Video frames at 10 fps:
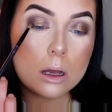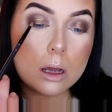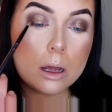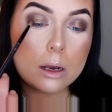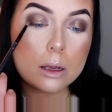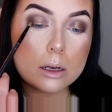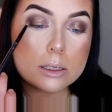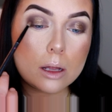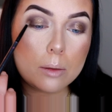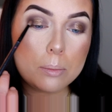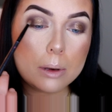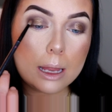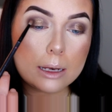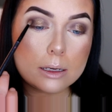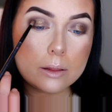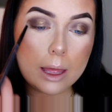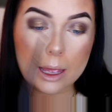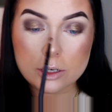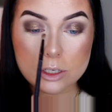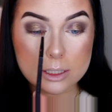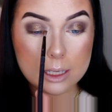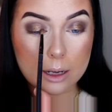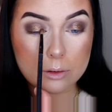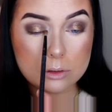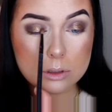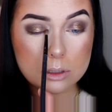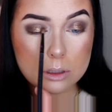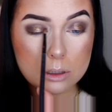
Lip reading: and I'm going to start blending the edges out.